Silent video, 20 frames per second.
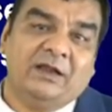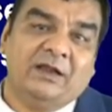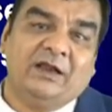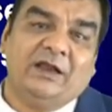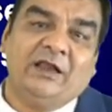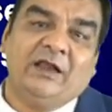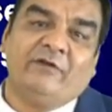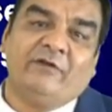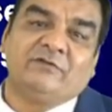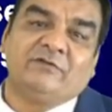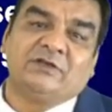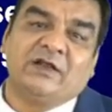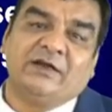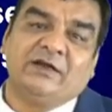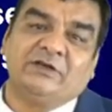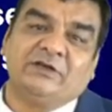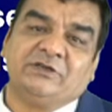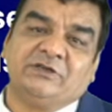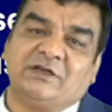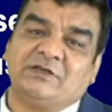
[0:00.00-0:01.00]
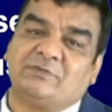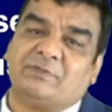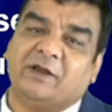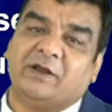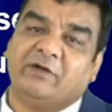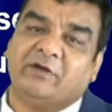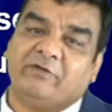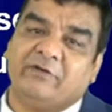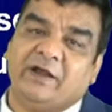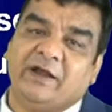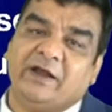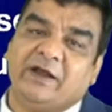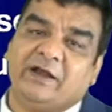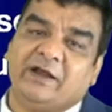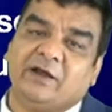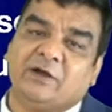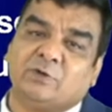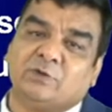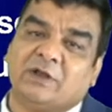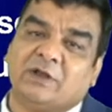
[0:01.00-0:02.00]
Left-sided chest pain
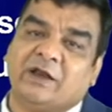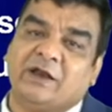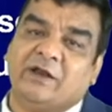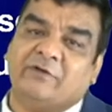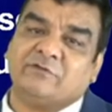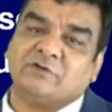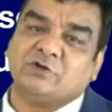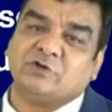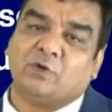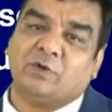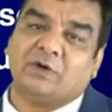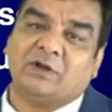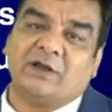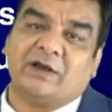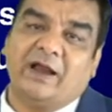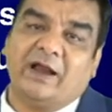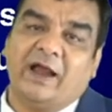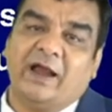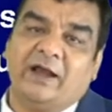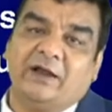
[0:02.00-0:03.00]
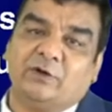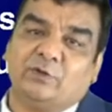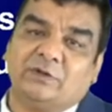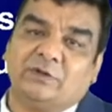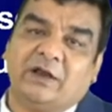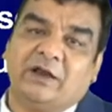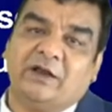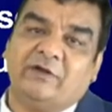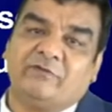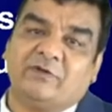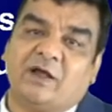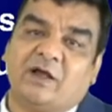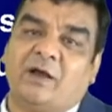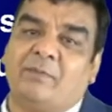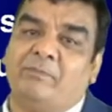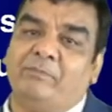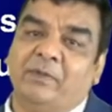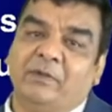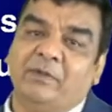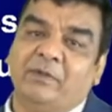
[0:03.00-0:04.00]
radiating to the left shoulder and to the left
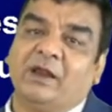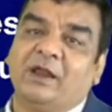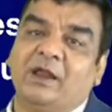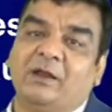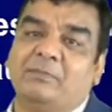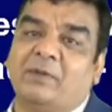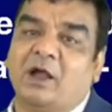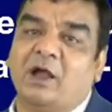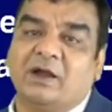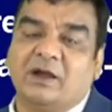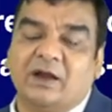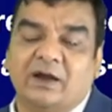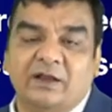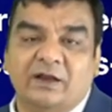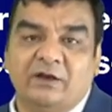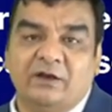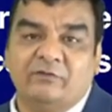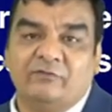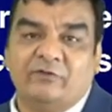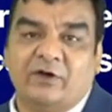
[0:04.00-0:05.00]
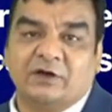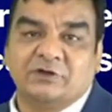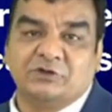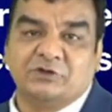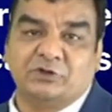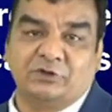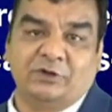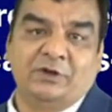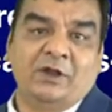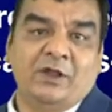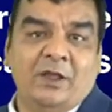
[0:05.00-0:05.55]
arm, mimicking myocardial infarction.